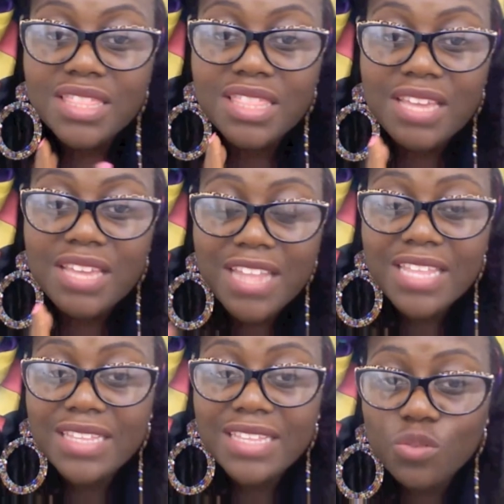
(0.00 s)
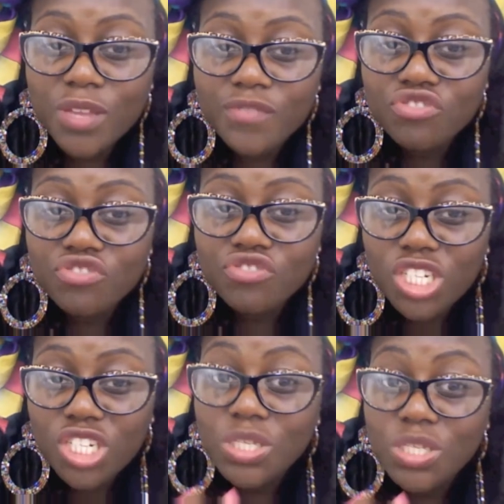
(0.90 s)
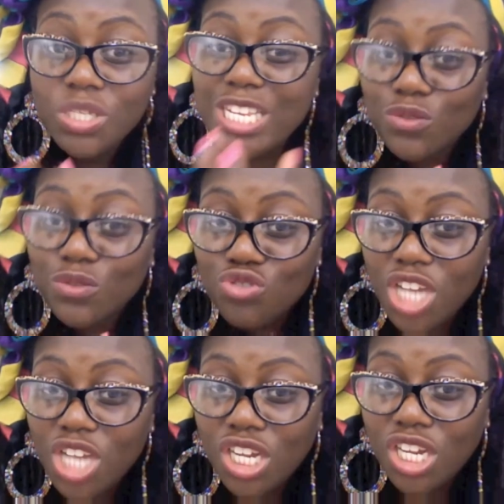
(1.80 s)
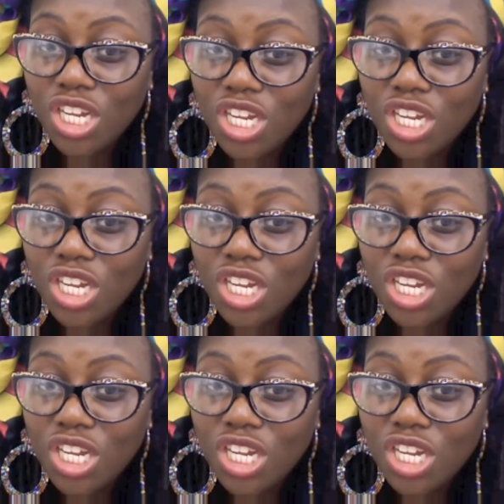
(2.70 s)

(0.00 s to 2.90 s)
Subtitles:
they've had that little bit of structure, little taste of structure,